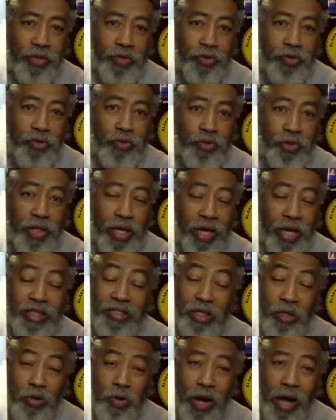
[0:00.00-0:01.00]
who
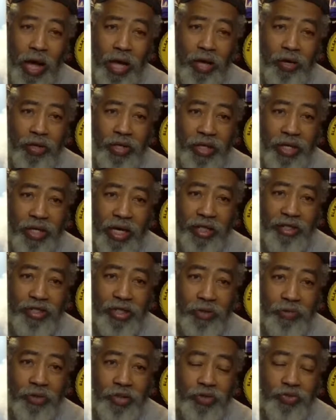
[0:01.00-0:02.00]
has an Ohio connection,
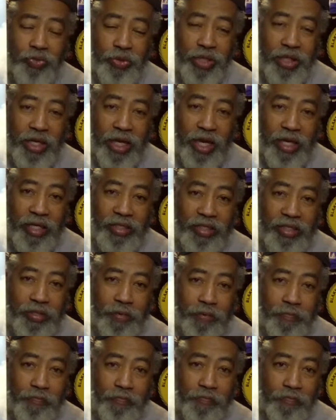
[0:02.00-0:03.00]
I'm just
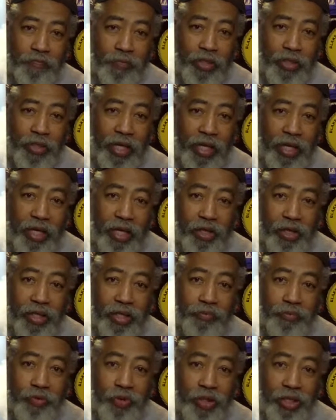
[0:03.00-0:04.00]
realizing. And we'll
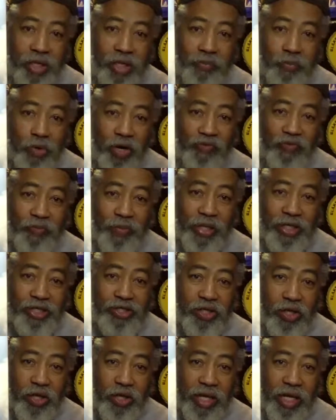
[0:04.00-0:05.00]
get more
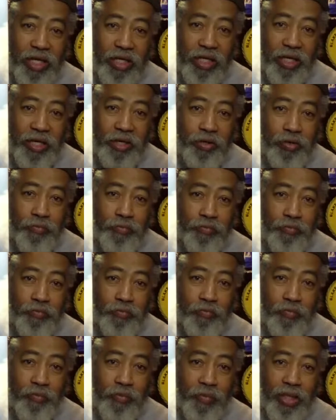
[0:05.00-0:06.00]
information on that later.
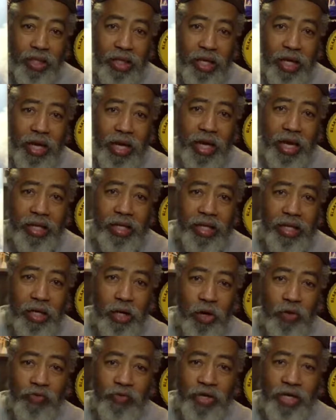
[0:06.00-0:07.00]
And
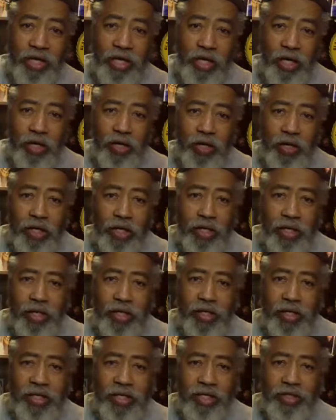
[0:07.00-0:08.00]
then over here,
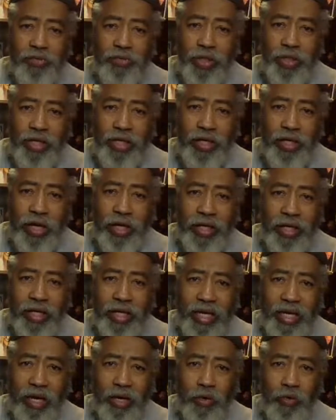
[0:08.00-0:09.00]
this one here, I
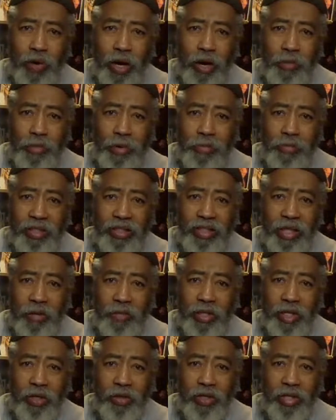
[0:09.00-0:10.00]
can't quite remember his
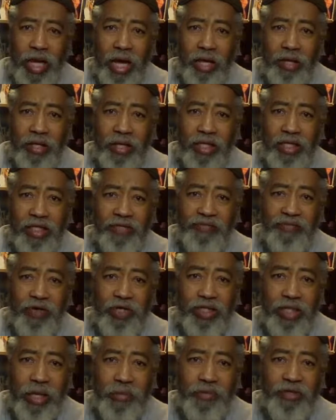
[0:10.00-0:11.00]
name. I know now that his
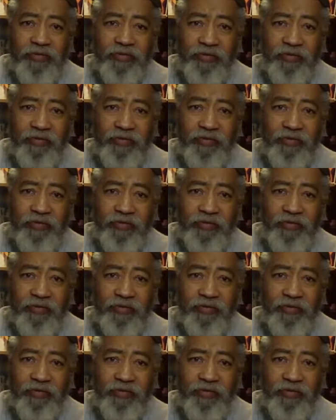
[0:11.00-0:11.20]
first name is